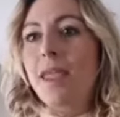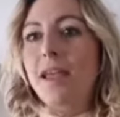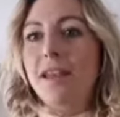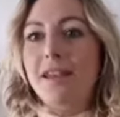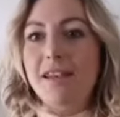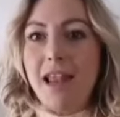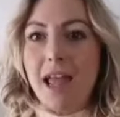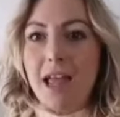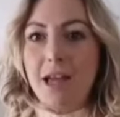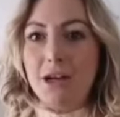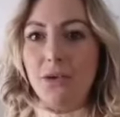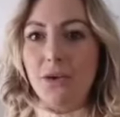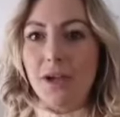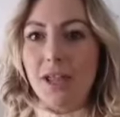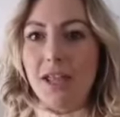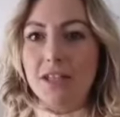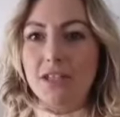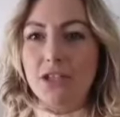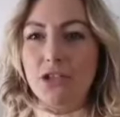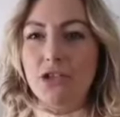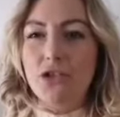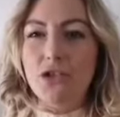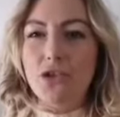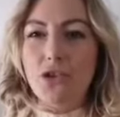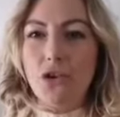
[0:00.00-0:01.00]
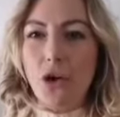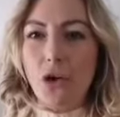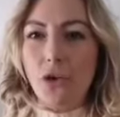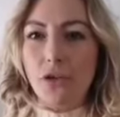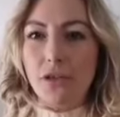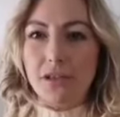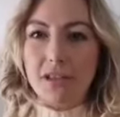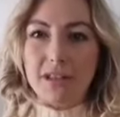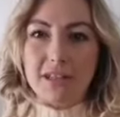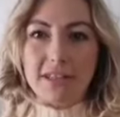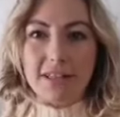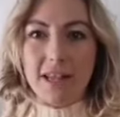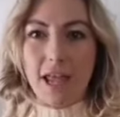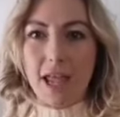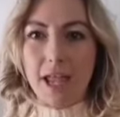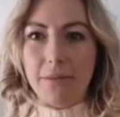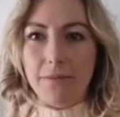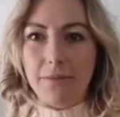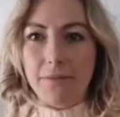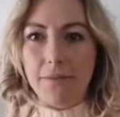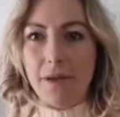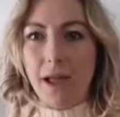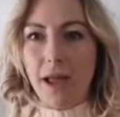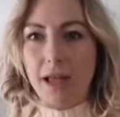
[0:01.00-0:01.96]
Now, it's not the same